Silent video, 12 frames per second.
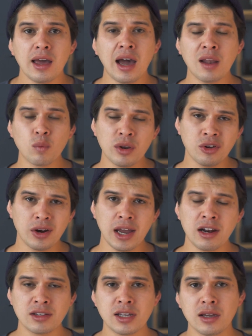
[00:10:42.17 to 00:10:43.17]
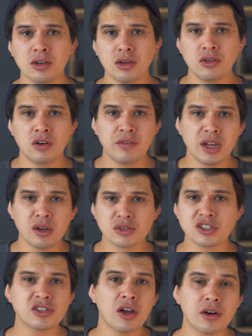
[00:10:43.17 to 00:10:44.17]
and when you're editing, your video
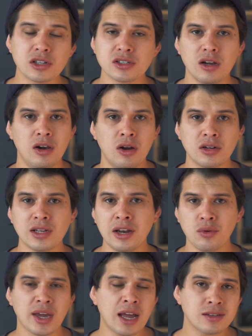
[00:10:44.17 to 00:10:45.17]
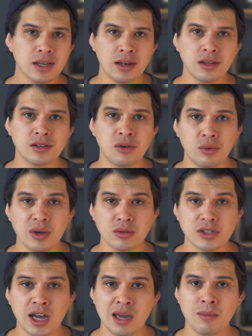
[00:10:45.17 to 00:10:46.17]
stutters a lot and you can't edit in real
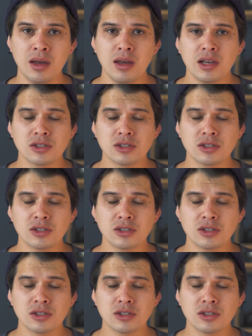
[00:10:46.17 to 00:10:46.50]
time.